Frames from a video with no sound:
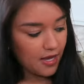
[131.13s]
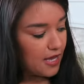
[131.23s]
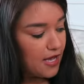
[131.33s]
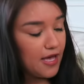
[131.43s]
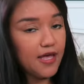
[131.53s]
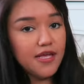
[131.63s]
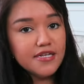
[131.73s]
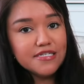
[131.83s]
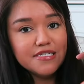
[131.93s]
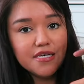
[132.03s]

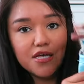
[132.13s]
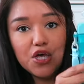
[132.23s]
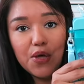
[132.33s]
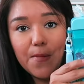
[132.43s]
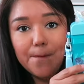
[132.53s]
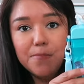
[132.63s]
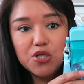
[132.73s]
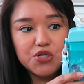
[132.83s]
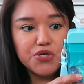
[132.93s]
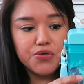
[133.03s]
and
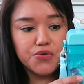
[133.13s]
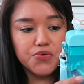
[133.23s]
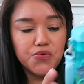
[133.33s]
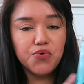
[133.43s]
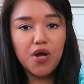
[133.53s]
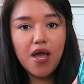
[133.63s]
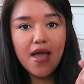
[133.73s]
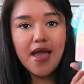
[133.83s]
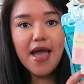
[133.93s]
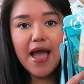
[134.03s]
blue.
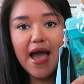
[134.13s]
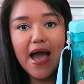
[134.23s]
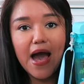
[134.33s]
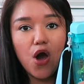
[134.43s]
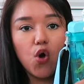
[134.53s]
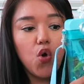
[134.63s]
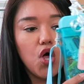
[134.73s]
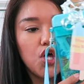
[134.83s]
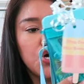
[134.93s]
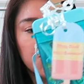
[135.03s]

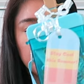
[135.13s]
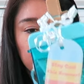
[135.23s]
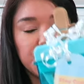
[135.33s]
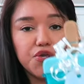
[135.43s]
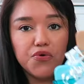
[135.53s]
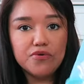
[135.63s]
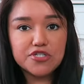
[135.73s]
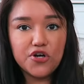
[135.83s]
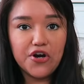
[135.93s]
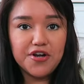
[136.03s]
How
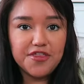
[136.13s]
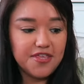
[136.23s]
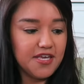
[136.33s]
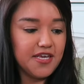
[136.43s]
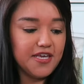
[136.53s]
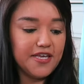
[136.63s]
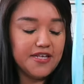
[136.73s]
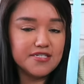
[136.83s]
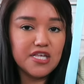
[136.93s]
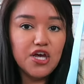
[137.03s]
cute are
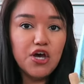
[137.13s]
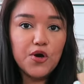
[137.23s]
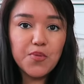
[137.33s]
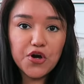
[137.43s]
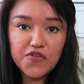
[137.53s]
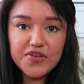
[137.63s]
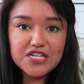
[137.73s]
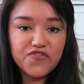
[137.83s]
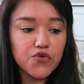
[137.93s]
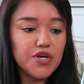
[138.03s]
these?
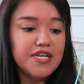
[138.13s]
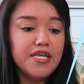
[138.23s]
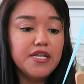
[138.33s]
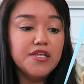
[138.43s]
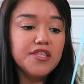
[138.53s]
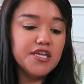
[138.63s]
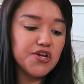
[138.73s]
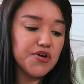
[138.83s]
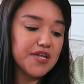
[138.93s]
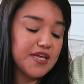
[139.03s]
Perfect for an end of the
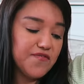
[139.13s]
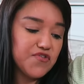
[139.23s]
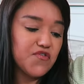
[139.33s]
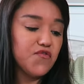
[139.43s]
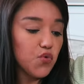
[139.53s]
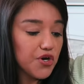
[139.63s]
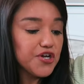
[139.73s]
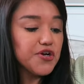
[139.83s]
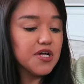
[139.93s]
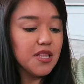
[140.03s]
year gift for
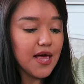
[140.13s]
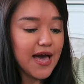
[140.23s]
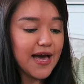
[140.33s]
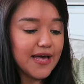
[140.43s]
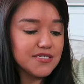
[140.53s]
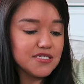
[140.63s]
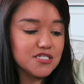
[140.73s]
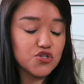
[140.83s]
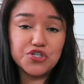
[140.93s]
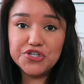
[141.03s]
your
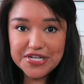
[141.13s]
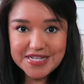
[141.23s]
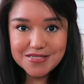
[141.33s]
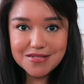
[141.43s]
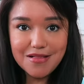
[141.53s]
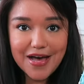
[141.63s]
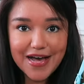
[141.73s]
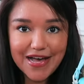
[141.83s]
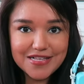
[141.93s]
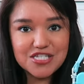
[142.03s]
class or your kids
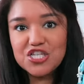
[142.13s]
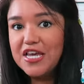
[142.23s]
class.